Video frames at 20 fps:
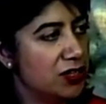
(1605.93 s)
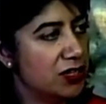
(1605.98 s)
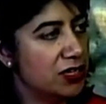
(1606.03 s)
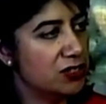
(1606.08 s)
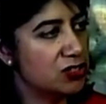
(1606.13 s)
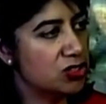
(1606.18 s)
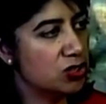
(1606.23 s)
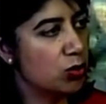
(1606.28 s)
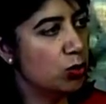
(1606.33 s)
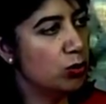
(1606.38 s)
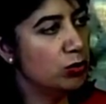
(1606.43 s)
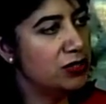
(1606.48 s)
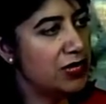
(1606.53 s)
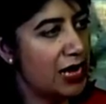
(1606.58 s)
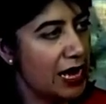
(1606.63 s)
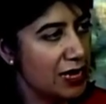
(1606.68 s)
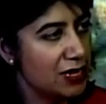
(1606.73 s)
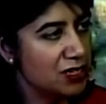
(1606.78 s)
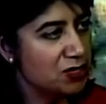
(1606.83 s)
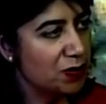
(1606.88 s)
the school
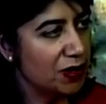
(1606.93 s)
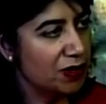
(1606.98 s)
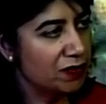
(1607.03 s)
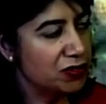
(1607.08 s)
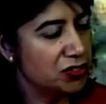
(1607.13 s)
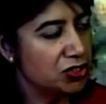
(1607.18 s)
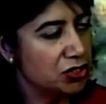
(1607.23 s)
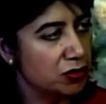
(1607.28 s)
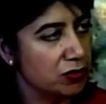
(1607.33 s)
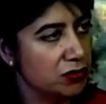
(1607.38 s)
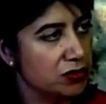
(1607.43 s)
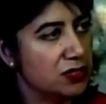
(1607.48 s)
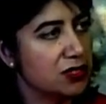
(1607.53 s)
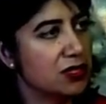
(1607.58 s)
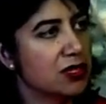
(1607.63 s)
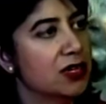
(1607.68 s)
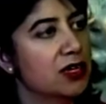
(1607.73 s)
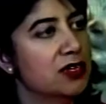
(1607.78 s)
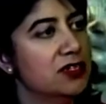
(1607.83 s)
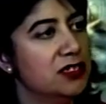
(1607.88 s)
day is being reduced,
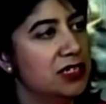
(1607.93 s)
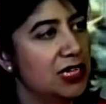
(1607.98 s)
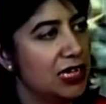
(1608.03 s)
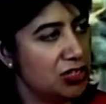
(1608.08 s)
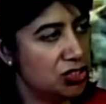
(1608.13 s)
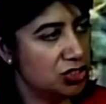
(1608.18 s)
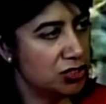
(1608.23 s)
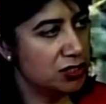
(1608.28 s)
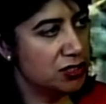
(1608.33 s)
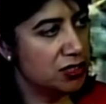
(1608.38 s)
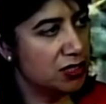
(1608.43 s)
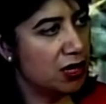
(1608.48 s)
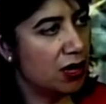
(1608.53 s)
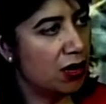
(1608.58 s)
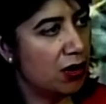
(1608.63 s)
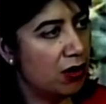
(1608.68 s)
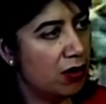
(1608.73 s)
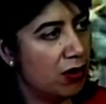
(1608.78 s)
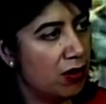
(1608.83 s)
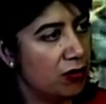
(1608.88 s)
teachers
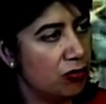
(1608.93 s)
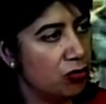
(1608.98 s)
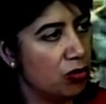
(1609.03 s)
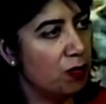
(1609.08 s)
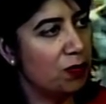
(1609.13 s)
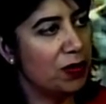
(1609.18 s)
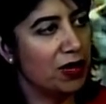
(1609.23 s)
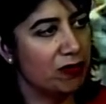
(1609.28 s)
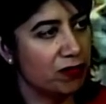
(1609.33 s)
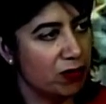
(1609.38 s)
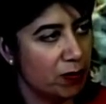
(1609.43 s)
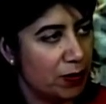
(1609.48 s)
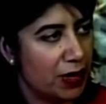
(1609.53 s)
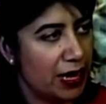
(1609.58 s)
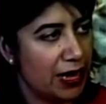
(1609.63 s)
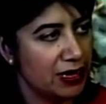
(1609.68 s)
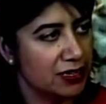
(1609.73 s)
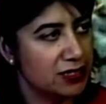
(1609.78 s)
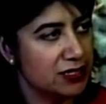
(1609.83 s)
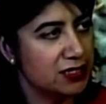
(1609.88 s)
are not being
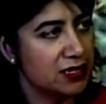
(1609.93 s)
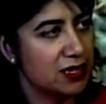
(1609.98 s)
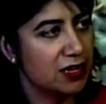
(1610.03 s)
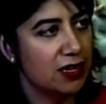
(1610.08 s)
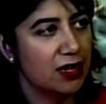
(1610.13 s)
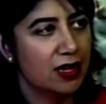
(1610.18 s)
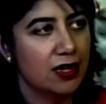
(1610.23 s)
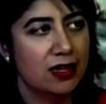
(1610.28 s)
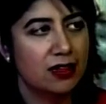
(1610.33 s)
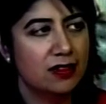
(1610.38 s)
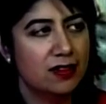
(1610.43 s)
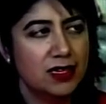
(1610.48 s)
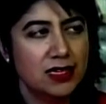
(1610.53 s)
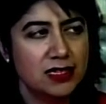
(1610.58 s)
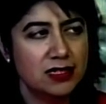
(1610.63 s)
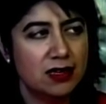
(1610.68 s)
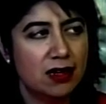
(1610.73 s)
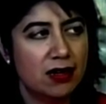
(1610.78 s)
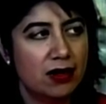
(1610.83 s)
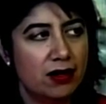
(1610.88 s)
replaced.
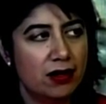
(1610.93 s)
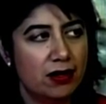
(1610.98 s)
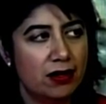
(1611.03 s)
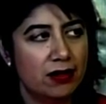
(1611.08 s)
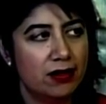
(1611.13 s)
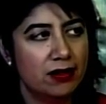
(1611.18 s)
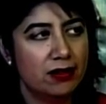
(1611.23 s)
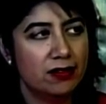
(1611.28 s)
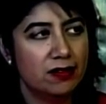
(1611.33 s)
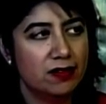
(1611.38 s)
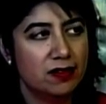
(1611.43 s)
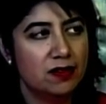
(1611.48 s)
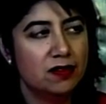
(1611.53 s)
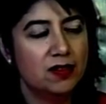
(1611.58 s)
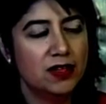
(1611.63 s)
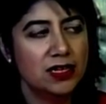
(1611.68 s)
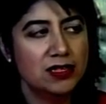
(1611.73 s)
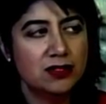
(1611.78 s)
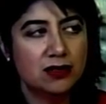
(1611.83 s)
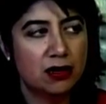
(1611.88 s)
These are,
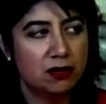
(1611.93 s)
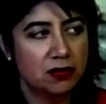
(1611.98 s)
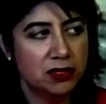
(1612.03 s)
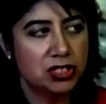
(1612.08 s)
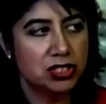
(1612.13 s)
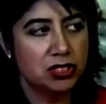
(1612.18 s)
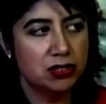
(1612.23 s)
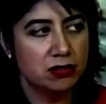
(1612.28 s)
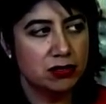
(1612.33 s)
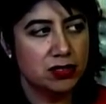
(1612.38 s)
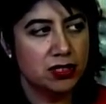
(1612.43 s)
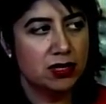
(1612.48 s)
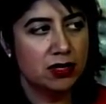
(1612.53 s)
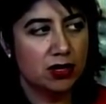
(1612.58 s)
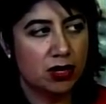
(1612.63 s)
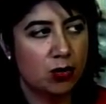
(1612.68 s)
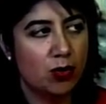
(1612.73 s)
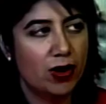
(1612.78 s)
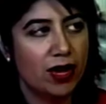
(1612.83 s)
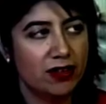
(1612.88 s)
these are issues that are
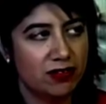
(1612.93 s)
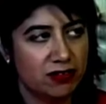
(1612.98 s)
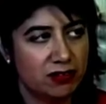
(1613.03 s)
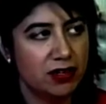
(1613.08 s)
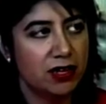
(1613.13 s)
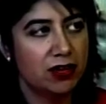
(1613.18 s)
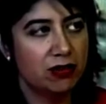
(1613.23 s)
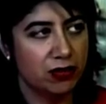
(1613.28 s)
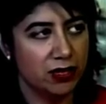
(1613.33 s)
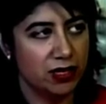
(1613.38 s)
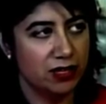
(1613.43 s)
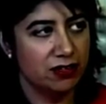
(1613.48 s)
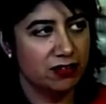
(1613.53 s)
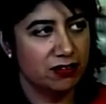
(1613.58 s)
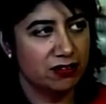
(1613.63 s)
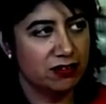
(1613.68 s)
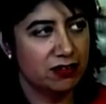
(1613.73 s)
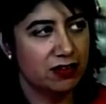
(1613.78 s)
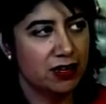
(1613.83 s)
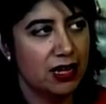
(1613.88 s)
quite
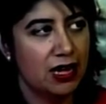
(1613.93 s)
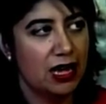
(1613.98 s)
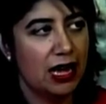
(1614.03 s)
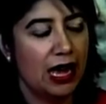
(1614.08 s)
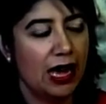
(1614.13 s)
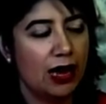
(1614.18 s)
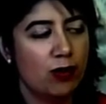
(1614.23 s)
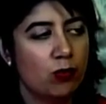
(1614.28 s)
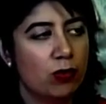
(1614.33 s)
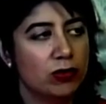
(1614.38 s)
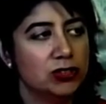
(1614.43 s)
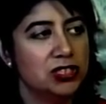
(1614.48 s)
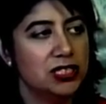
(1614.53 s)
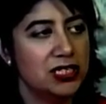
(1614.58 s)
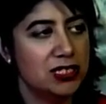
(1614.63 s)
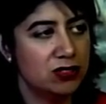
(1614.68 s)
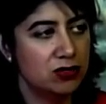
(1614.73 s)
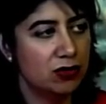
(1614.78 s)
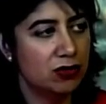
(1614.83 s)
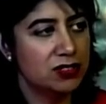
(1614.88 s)
serious. And what
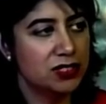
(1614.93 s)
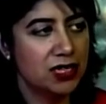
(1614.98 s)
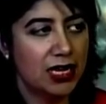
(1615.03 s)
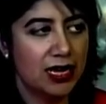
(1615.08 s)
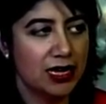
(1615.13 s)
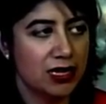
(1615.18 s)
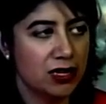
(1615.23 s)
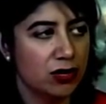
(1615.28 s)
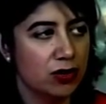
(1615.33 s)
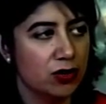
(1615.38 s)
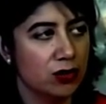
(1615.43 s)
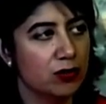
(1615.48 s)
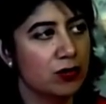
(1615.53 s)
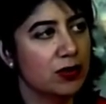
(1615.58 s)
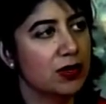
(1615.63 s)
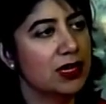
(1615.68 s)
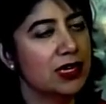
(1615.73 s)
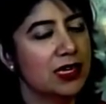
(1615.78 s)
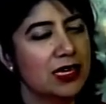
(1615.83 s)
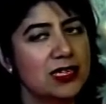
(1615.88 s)
she's not telling you
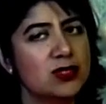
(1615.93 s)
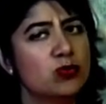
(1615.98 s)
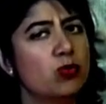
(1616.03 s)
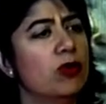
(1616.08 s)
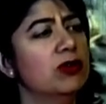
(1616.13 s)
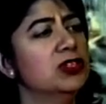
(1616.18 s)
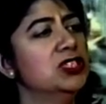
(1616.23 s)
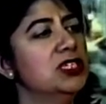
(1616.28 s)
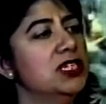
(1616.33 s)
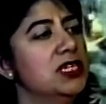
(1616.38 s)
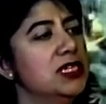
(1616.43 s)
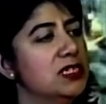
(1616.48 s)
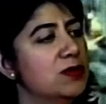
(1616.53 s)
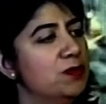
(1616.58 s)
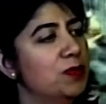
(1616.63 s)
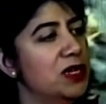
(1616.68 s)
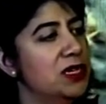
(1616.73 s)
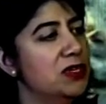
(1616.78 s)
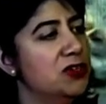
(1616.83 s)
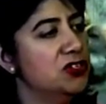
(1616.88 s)
is okay. what she's
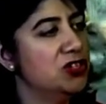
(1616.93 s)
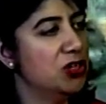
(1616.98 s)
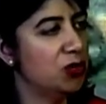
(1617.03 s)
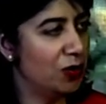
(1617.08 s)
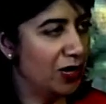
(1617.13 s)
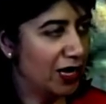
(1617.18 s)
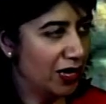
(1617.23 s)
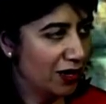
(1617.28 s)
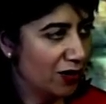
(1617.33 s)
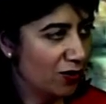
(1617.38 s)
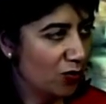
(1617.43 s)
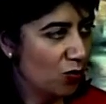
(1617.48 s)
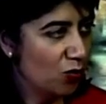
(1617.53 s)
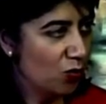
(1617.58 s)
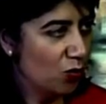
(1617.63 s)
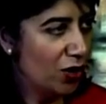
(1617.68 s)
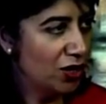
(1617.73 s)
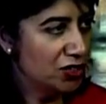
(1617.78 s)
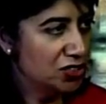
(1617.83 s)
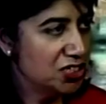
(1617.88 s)
been doing
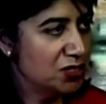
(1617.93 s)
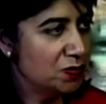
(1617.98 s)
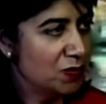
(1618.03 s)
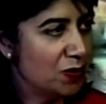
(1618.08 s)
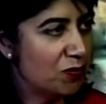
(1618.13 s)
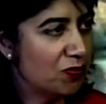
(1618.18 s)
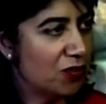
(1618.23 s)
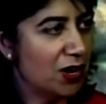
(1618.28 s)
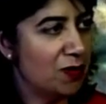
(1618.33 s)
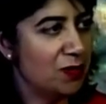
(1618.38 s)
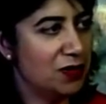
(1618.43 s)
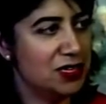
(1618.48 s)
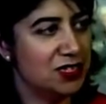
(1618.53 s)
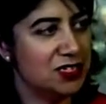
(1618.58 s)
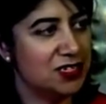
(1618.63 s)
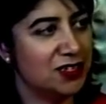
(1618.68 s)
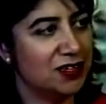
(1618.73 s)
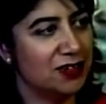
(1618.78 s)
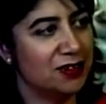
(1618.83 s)
while she's been Prime Minister.